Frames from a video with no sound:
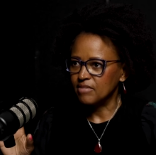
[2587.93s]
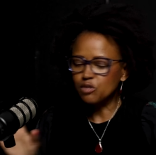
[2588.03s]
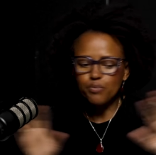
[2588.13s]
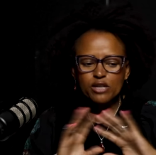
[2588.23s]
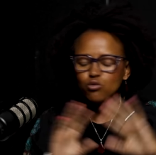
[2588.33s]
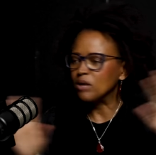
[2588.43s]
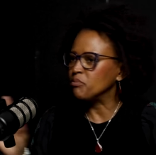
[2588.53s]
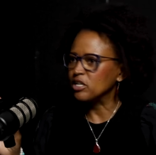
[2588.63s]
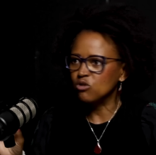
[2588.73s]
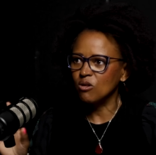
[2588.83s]
It's pass one,
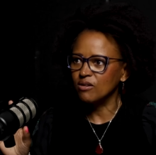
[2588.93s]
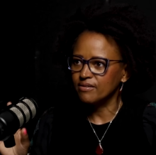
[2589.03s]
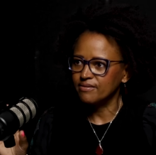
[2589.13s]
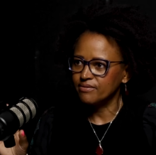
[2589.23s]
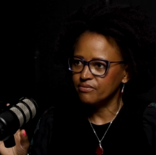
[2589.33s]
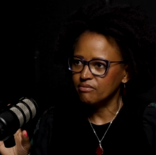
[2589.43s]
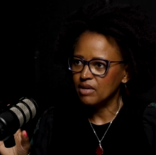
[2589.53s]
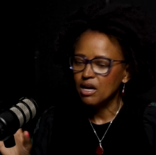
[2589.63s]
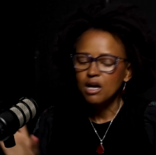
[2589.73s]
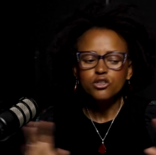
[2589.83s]
pass all. Mm.
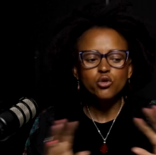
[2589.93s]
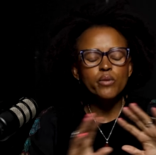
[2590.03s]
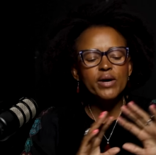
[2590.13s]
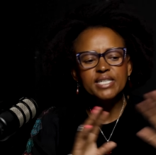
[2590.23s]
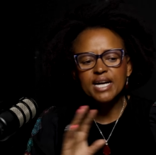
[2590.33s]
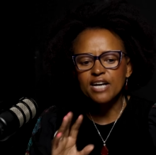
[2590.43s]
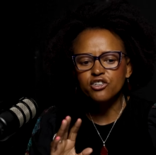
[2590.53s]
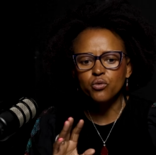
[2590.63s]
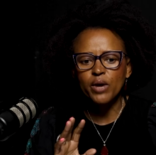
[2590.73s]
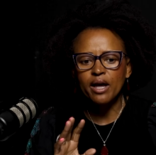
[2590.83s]
Do we want a
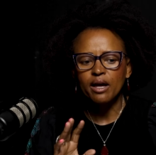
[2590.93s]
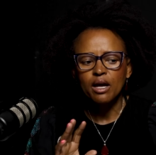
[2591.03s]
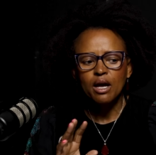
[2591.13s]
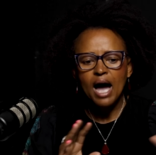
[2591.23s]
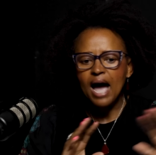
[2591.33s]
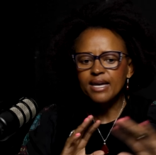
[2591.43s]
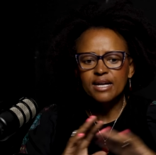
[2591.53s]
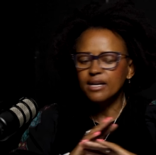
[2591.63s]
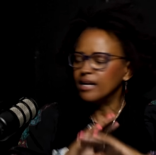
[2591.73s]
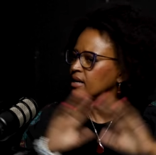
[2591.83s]
country where I
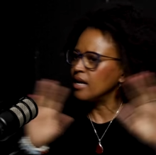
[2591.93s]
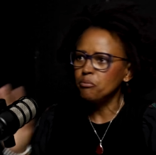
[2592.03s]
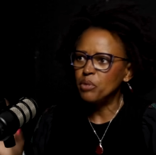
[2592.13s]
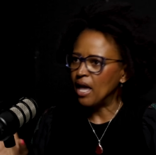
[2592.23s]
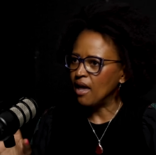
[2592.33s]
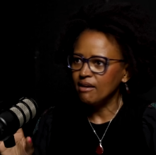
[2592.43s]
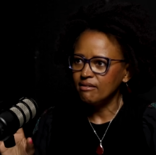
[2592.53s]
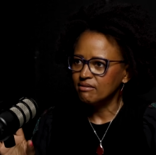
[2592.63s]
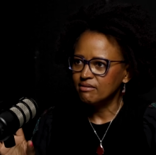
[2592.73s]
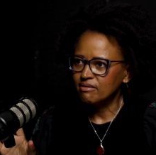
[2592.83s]
can get an MBA?
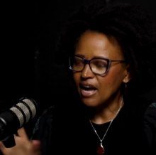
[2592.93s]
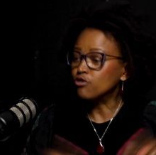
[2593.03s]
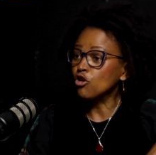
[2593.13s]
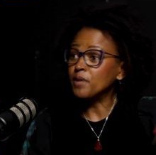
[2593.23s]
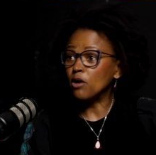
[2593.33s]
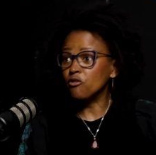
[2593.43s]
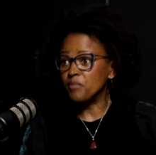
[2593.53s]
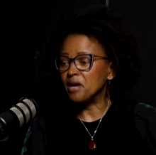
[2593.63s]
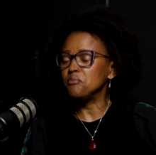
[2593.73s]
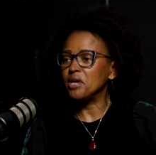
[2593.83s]
I dropped out of
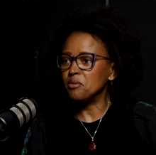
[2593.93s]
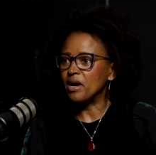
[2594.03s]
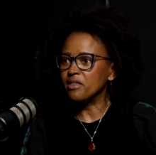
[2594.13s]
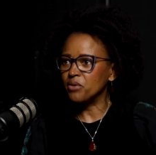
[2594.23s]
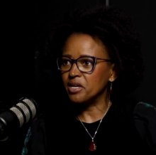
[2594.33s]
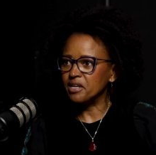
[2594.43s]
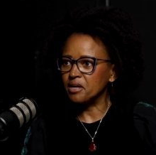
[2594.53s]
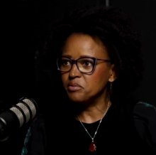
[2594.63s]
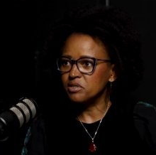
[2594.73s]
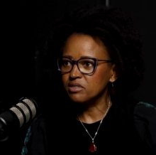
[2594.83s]
my MBA, by the way, at
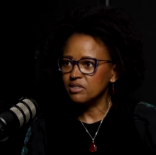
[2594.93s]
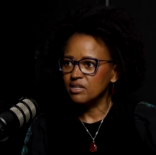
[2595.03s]
GIBS.